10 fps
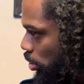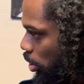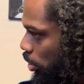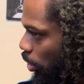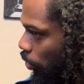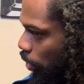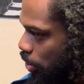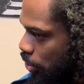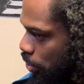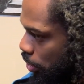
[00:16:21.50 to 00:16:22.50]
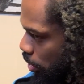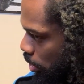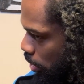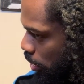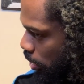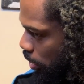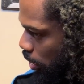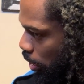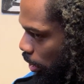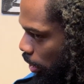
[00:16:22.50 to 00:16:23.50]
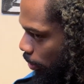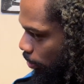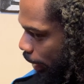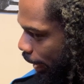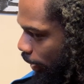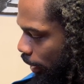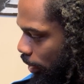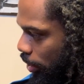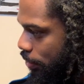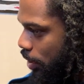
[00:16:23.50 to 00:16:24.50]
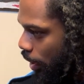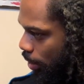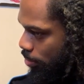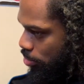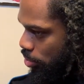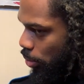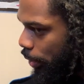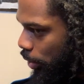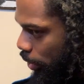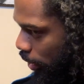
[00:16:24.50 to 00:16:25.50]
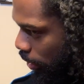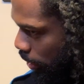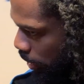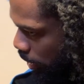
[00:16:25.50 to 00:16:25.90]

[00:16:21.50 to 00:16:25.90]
rush. Allocate enough time to where you can